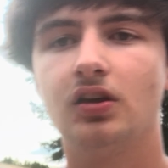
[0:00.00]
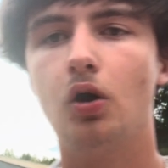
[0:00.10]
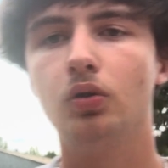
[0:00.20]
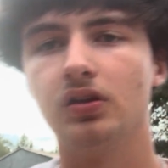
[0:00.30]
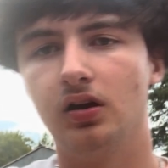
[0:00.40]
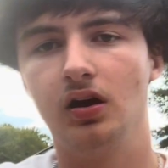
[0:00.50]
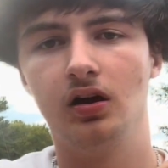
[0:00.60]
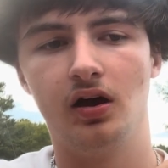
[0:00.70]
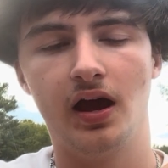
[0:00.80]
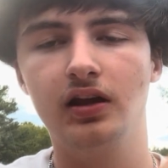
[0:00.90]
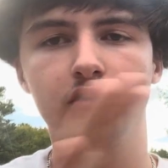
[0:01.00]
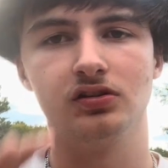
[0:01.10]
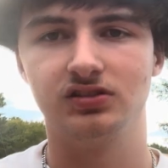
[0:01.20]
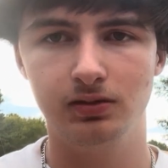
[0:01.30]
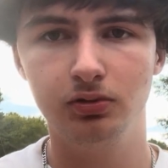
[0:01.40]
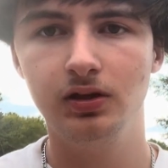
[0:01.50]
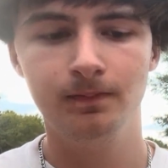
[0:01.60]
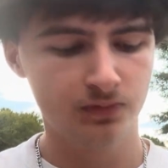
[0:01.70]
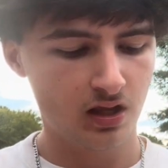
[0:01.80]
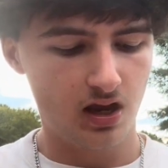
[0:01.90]
whole handle assembly.
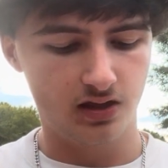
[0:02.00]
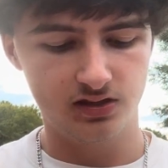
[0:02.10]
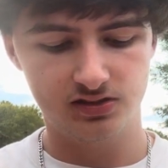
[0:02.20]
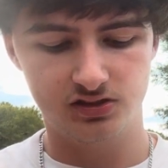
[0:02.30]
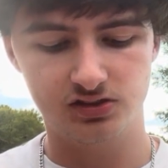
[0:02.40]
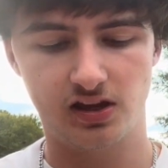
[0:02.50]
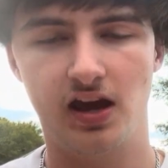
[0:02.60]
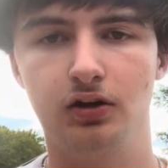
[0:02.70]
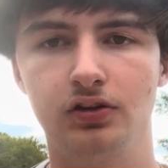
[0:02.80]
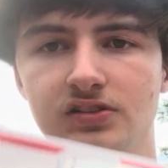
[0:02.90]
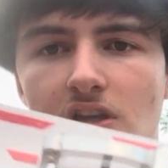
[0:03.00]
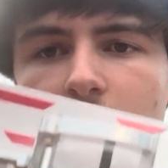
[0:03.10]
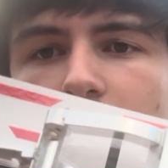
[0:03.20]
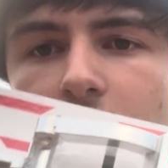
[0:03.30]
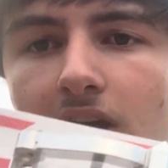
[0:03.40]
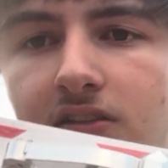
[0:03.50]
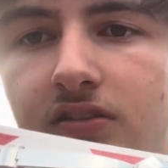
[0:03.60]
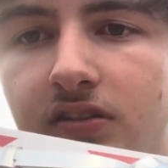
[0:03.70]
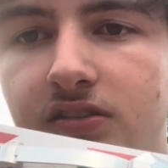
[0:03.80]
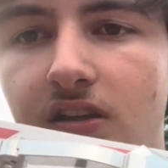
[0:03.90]
And this is just the handle itself. If you guys
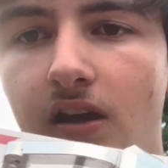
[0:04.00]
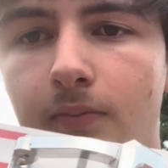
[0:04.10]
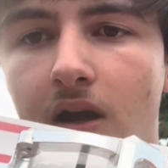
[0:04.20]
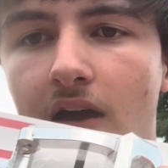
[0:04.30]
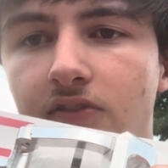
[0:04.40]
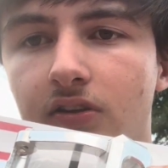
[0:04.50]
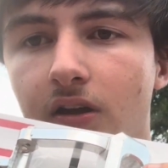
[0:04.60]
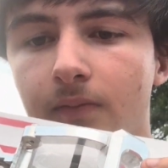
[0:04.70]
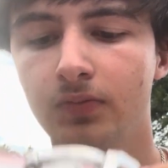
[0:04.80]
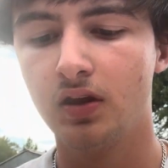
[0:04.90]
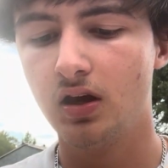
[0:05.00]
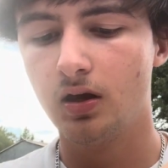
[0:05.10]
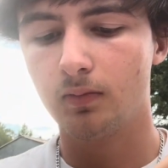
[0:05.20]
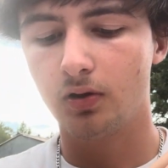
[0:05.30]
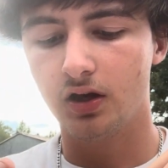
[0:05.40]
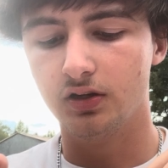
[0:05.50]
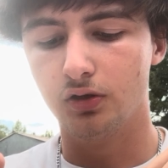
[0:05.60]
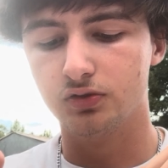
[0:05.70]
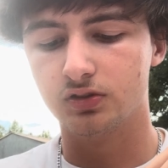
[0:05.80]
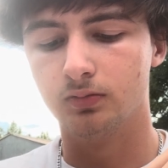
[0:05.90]
can see, I'm going to have to probably
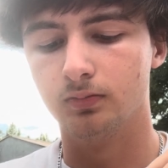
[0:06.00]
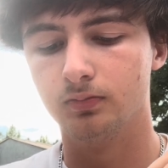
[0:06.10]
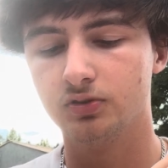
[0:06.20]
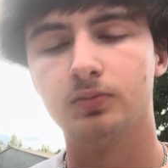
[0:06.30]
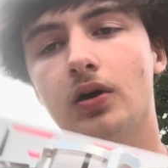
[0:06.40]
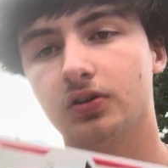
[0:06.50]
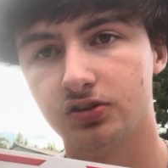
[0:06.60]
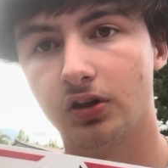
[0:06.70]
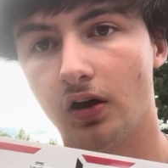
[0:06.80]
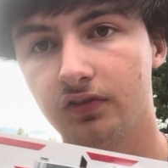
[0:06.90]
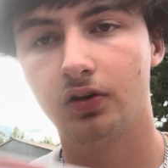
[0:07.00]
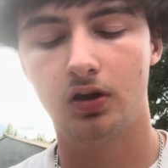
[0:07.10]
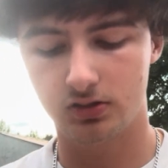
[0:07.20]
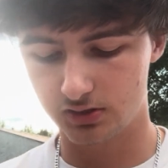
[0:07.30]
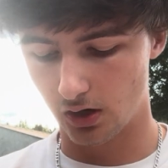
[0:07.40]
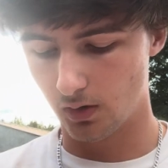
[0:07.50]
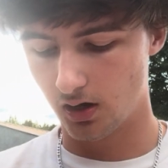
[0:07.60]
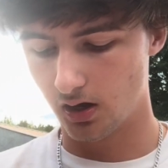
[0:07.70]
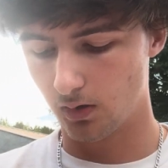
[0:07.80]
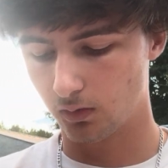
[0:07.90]
do some other stuff.
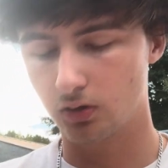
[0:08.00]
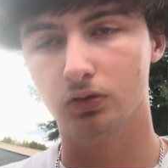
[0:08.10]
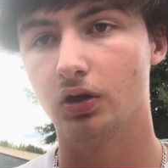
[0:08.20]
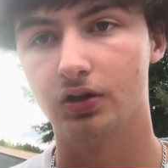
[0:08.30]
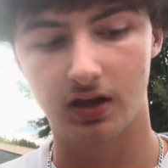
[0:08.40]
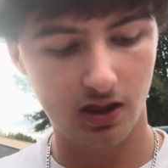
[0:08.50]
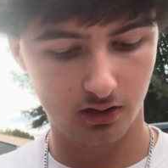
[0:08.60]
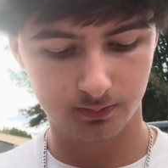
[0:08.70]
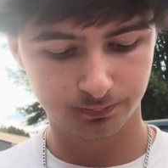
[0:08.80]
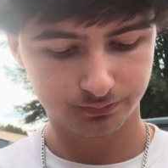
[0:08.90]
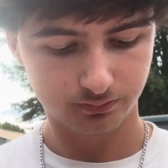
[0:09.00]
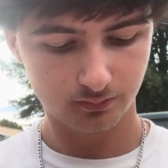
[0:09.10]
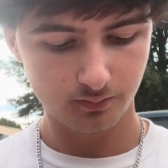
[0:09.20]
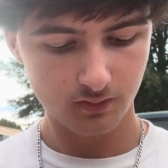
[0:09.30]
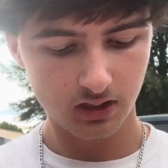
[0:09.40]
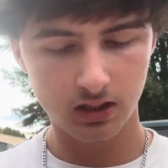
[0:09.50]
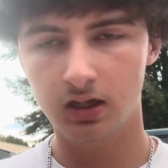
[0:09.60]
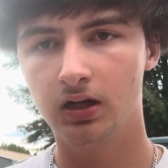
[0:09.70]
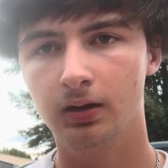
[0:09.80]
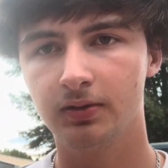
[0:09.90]
So we're going to learn together.
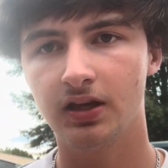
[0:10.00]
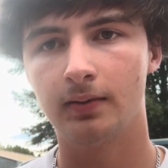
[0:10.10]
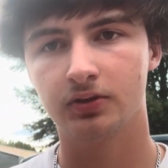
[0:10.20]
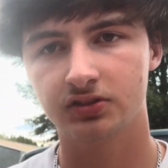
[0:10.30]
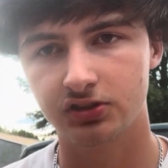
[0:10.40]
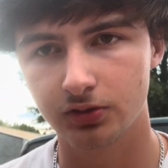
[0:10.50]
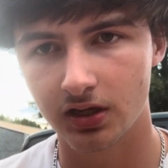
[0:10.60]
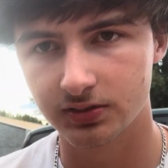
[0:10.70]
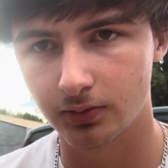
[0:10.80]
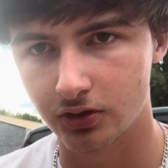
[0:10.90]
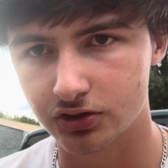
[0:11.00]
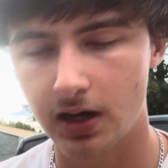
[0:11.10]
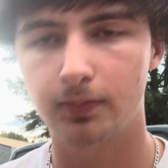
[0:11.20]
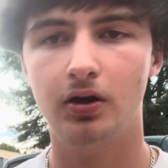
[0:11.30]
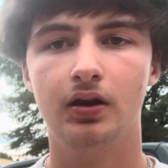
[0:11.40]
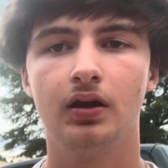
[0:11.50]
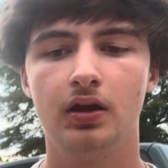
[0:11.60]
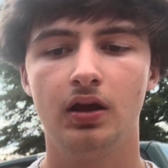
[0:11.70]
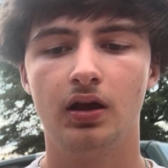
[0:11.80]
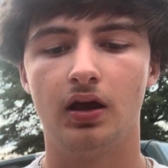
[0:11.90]
But yeah, I'm going to set you guys up on a tripod
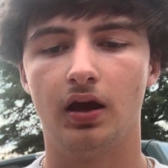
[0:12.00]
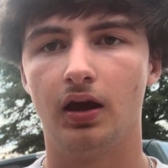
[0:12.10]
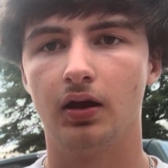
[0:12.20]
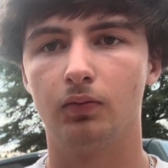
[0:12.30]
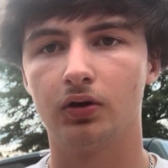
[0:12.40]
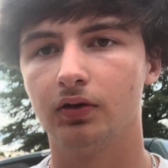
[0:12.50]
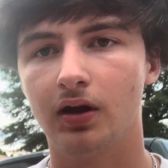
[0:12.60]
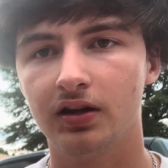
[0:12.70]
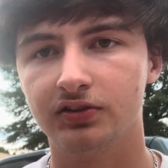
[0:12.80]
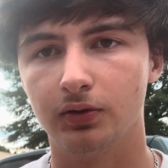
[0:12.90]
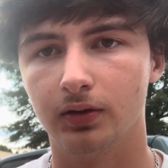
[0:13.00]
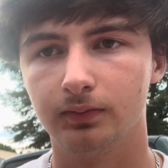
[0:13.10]
and we'll get right into it.